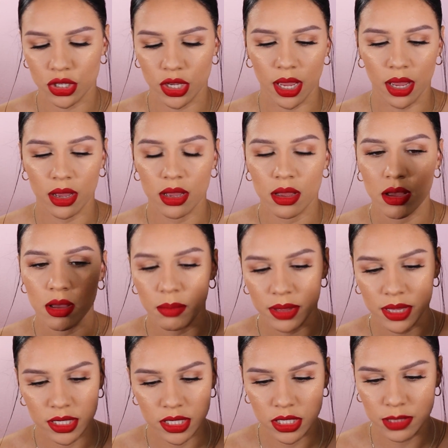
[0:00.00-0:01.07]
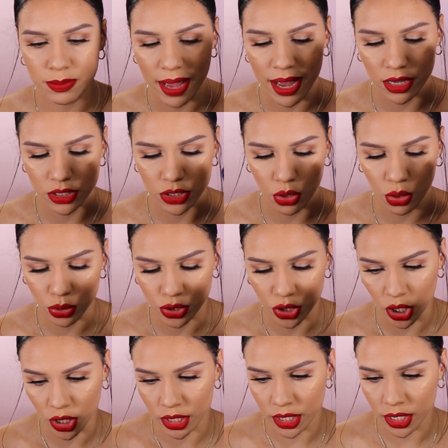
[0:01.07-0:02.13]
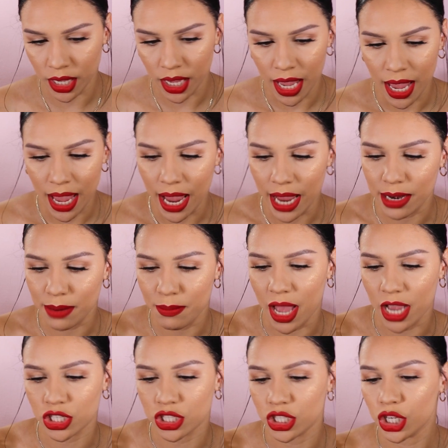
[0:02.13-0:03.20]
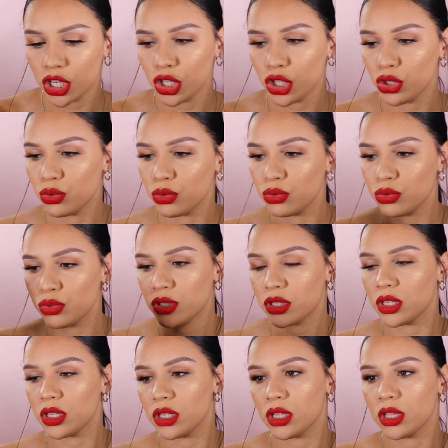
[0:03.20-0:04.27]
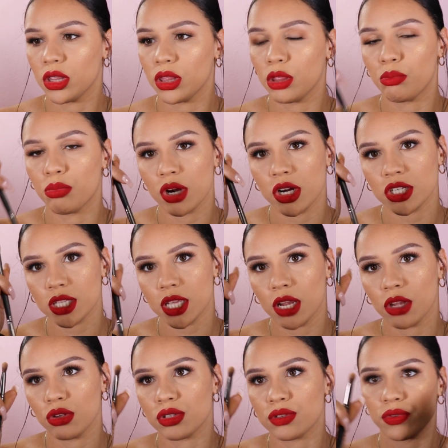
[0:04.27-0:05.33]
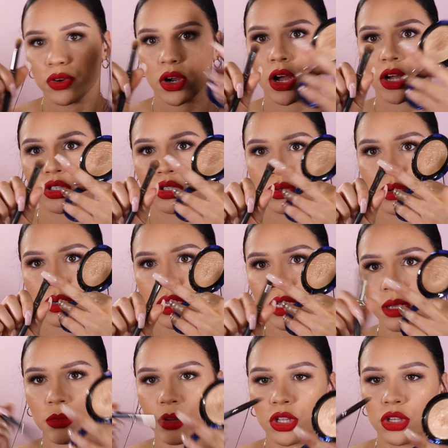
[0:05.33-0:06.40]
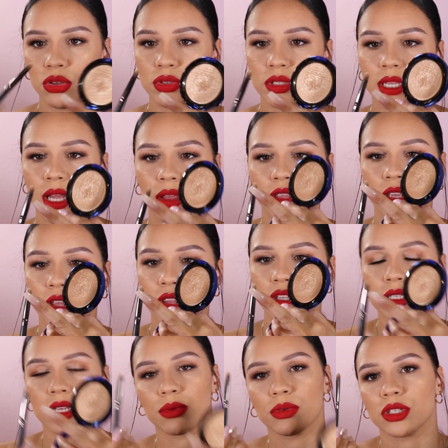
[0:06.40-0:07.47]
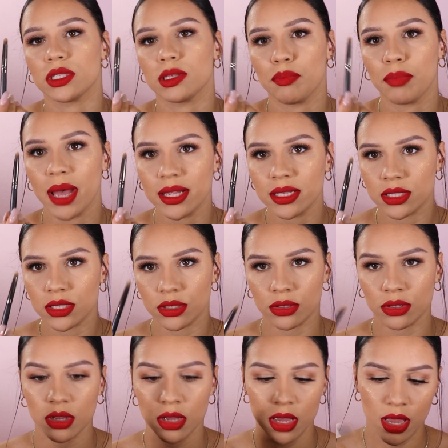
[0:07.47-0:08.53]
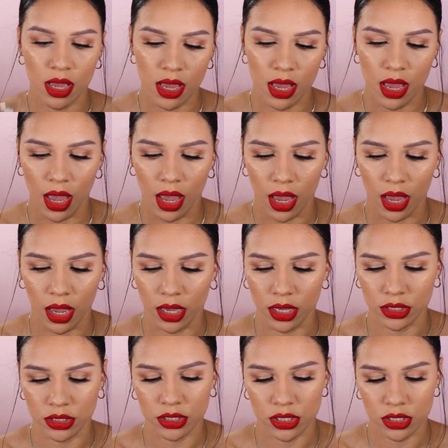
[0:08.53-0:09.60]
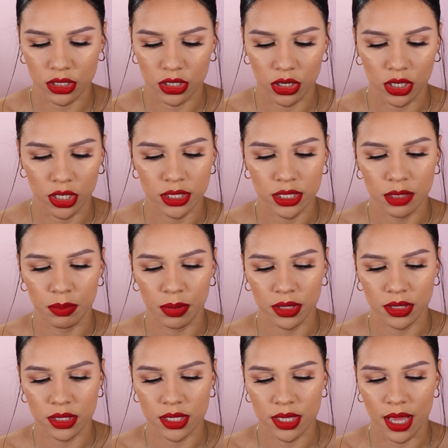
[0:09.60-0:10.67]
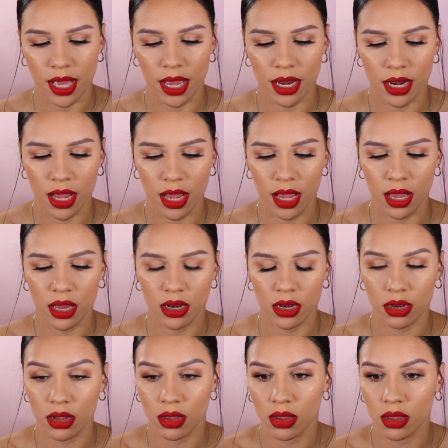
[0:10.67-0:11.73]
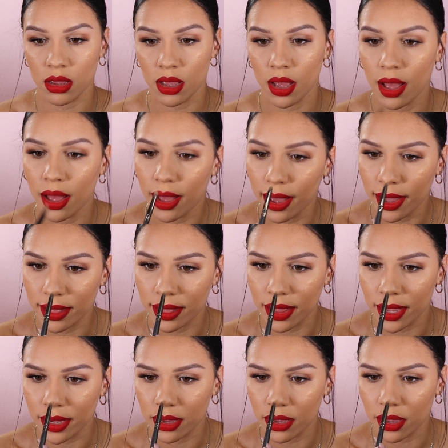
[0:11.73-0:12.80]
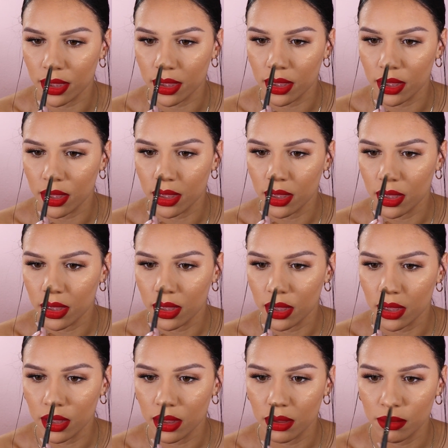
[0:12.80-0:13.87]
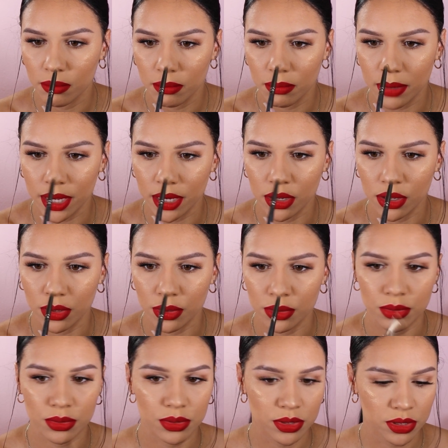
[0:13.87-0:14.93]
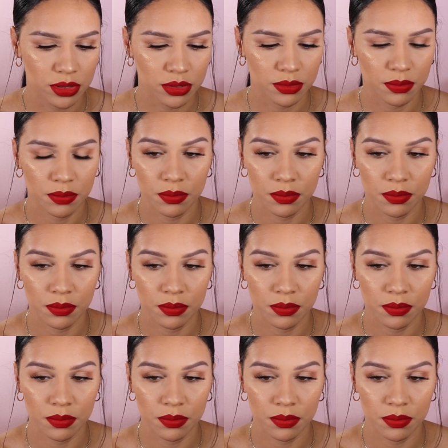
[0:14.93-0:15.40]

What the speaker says: yeah, this is MAC's Oh Darling, and I'm actually going to use the brush that I used for contouring. I'm going to use now the other side, which is a pencil, and gonna dip into that and highlight my nose.